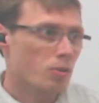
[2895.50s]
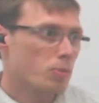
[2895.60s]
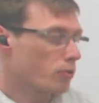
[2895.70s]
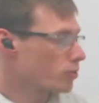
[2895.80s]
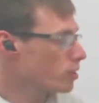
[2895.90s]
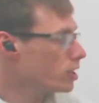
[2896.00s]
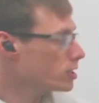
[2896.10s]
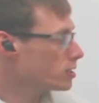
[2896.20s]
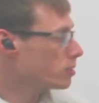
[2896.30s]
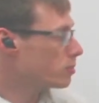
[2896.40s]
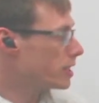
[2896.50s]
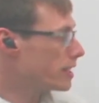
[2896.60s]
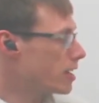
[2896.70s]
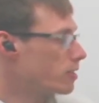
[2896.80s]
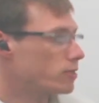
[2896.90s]
But for us, we
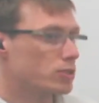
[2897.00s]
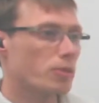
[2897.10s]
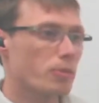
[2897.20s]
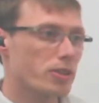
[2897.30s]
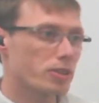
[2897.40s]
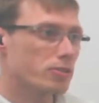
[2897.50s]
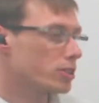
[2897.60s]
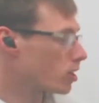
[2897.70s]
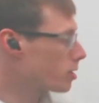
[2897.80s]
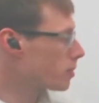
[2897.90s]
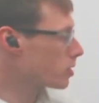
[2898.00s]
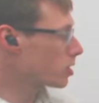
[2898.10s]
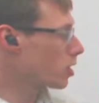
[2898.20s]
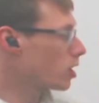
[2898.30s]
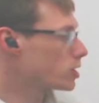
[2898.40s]
now have some theory talking about the
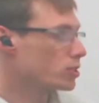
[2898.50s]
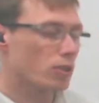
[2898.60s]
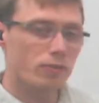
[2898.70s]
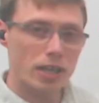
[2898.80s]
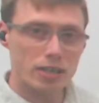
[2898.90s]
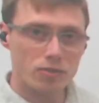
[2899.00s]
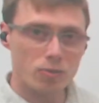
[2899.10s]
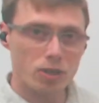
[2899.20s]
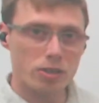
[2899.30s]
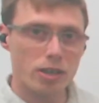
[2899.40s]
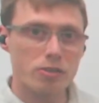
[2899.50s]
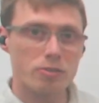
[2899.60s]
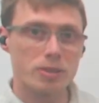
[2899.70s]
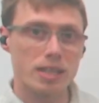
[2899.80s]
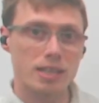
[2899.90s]
causal effect of one another, and
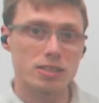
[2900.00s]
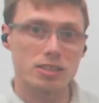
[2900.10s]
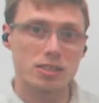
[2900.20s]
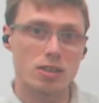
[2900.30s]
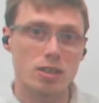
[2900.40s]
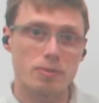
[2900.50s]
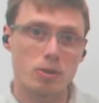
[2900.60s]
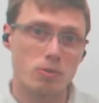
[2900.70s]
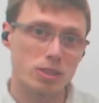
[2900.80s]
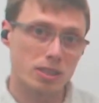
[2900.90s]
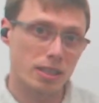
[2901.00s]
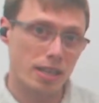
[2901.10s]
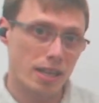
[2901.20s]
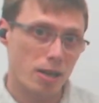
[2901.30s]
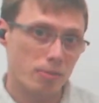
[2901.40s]
we can actually talk about what's going to
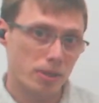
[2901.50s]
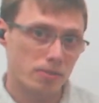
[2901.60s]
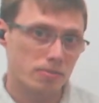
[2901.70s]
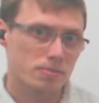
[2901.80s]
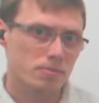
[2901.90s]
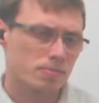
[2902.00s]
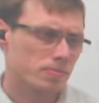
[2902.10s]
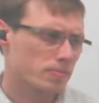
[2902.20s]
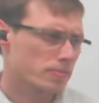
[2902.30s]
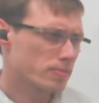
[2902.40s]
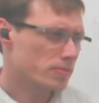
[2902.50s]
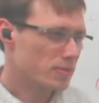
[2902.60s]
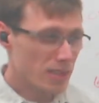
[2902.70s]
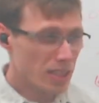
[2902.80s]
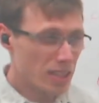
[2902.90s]
happen.
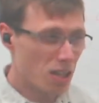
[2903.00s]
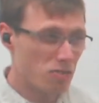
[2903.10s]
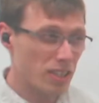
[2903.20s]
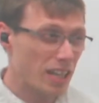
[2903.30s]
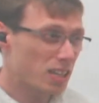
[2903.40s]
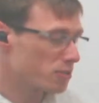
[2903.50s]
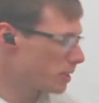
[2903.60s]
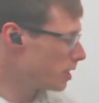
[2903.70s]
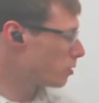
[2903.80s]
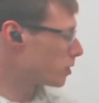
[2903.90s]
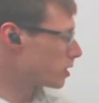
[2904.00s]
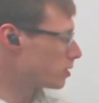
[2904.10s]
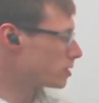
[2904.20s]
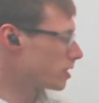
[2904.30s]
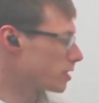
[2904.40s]
Now, in reality, we know if we
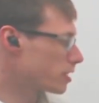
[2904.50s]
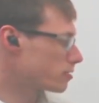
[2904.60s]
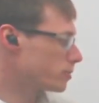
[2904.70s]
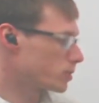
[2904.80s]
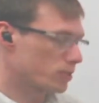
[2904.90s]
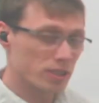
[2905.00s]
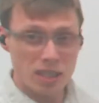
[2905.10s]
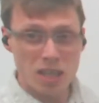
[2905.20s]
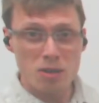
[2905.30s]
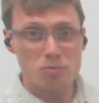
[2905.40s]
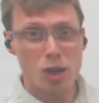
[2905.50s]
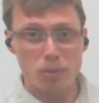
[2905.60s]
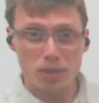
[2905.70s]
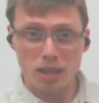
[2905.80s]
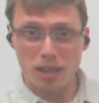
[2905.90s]
close down the ice cream stores,
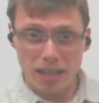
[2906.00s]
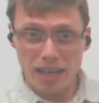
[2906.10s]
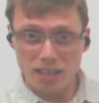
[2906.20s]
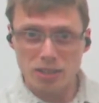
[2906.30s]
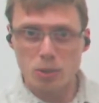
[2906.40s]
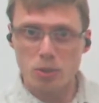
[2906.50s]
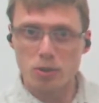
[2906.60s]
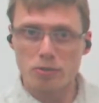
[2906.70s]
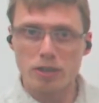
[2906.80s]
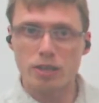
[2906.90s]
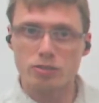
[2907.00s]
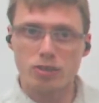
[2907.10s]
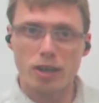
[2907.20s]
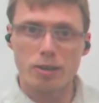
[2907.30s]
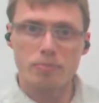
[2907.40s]
probably not actually going to affect
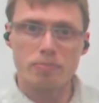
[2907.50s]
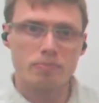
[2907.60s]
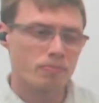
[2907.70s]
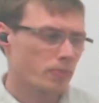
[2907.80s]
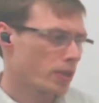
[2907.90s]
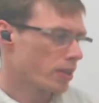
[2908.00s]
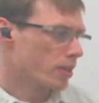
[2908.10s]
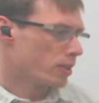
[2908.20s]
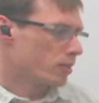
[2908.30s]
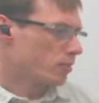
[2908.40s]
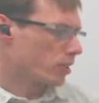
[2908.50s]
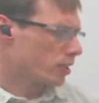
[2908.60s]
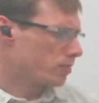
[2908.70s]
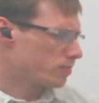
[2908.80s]
crime, right?